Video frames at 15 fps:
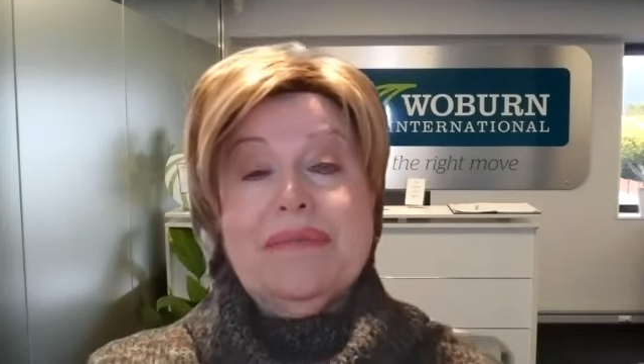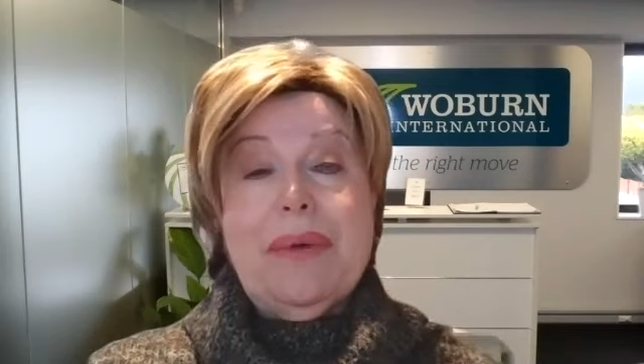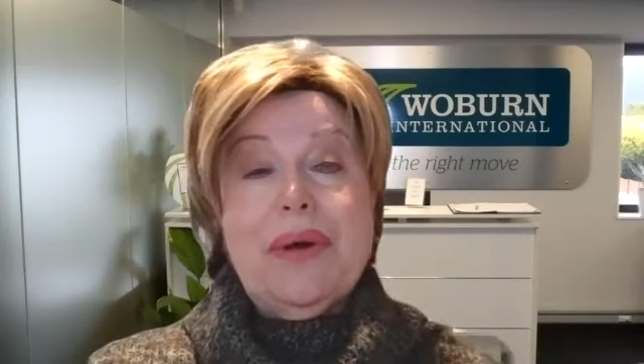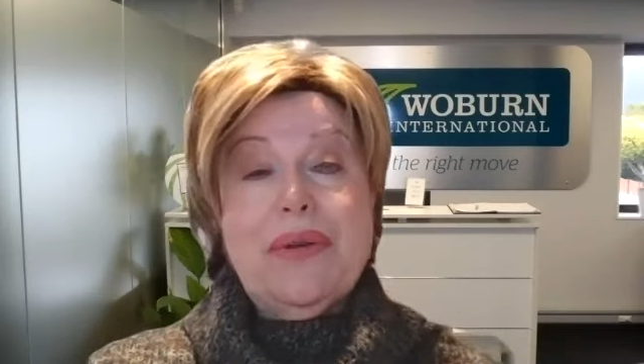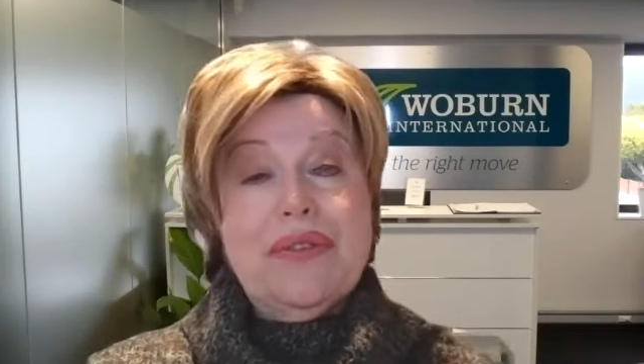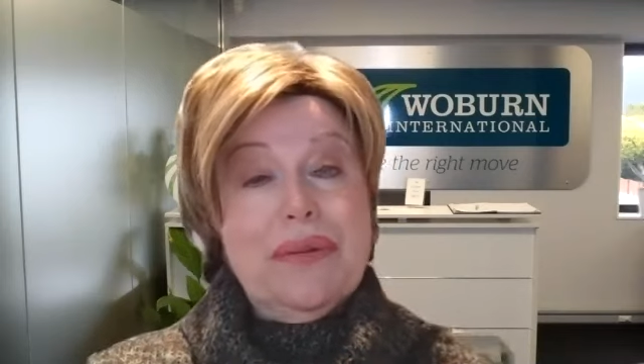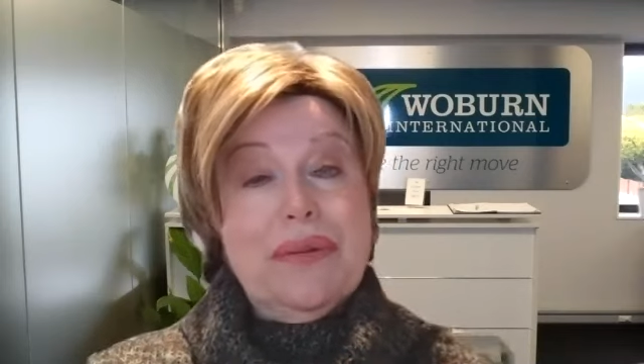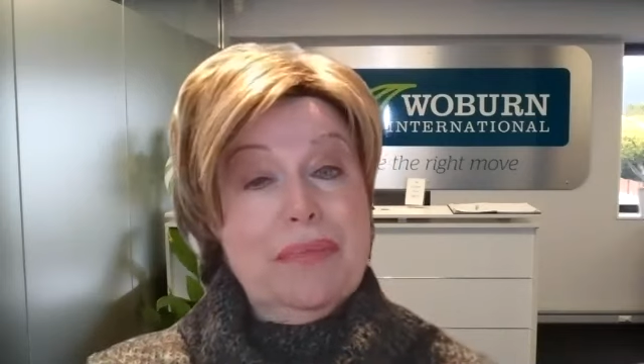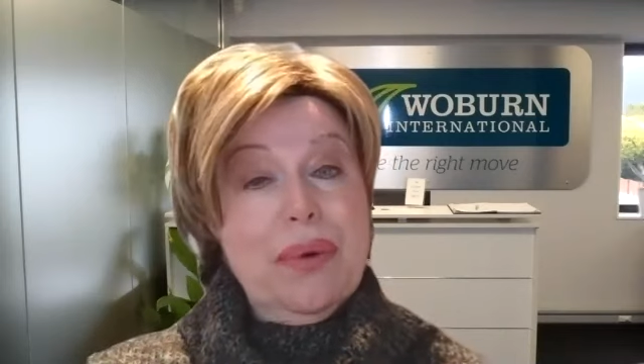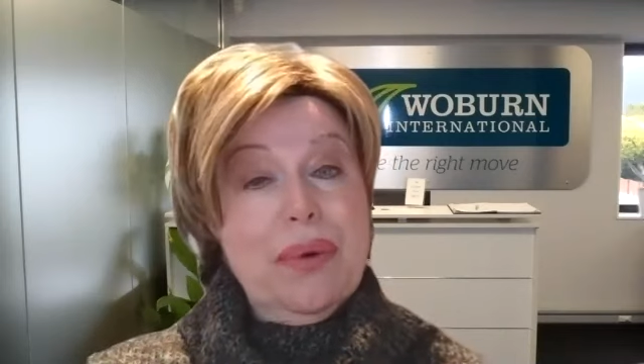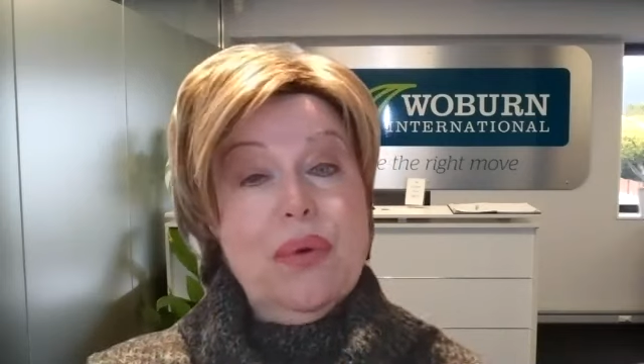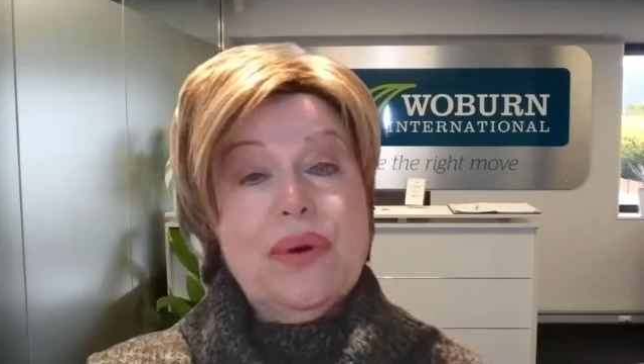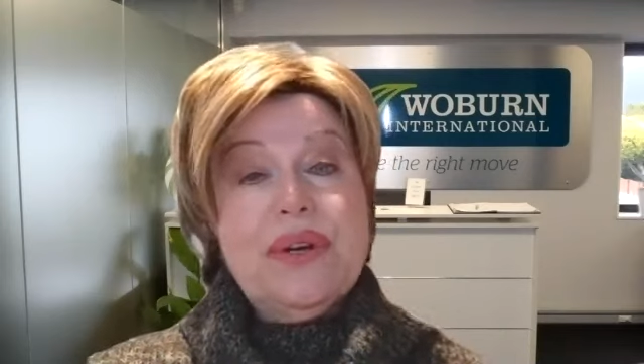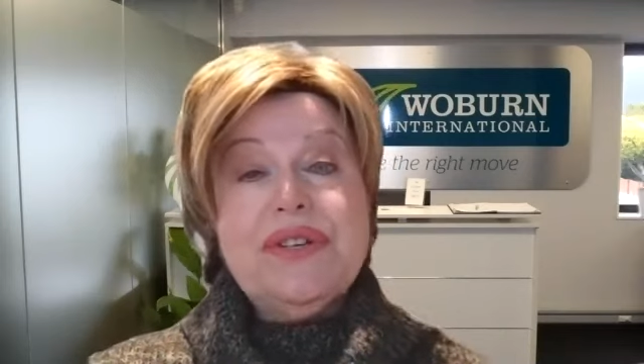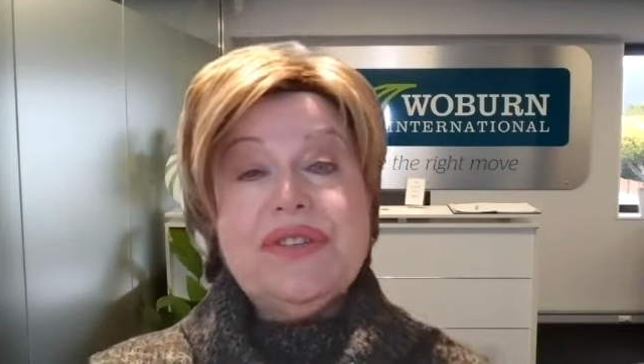both
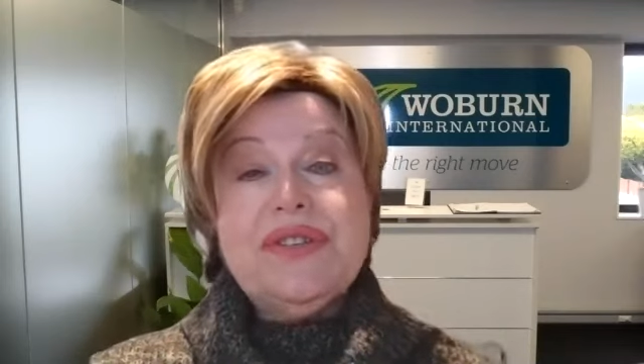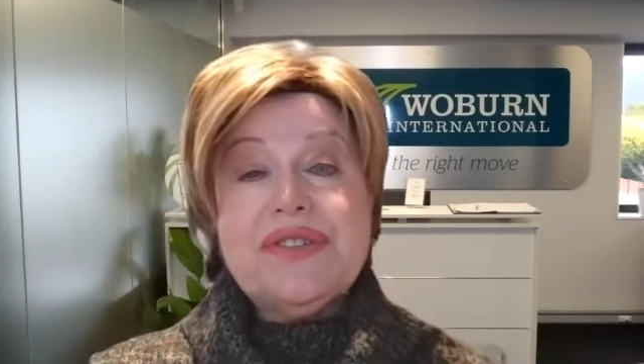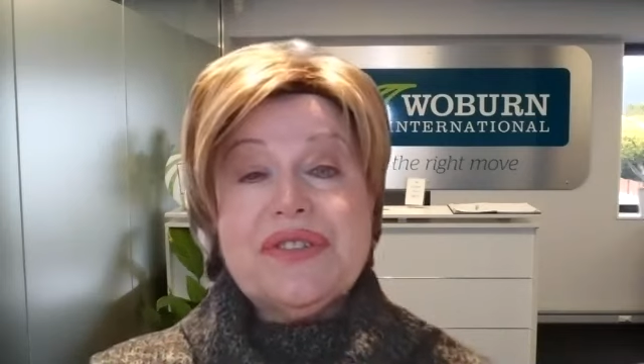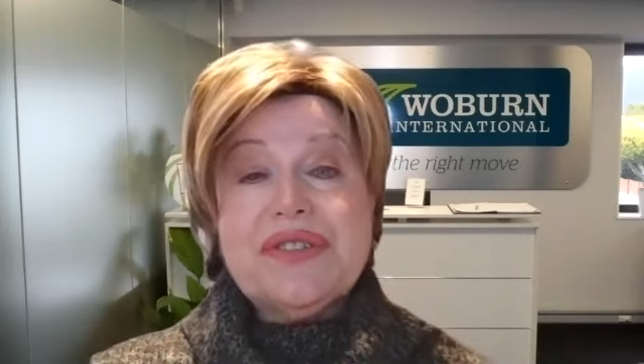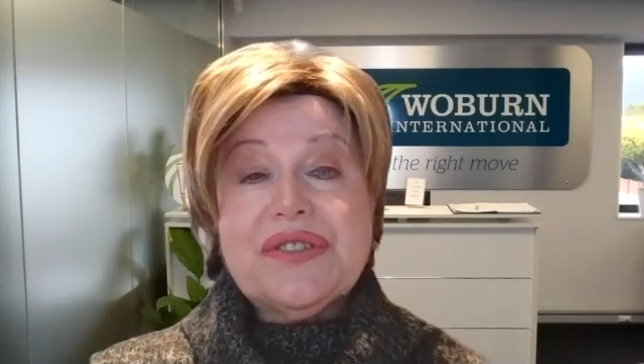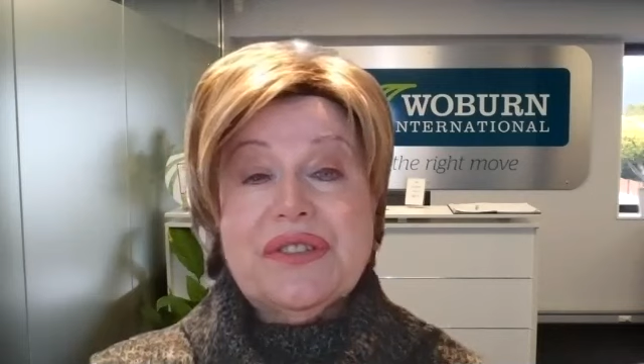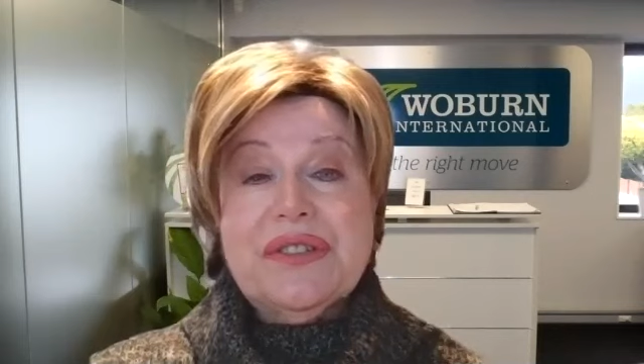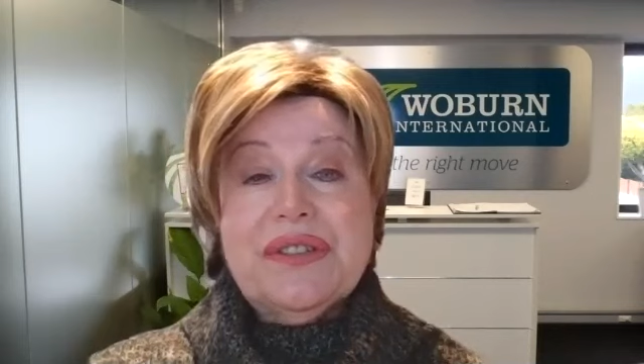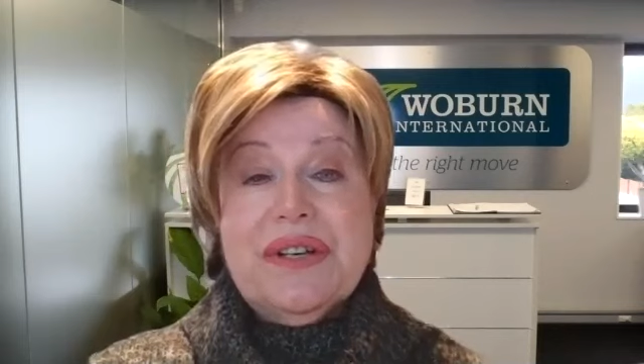employers,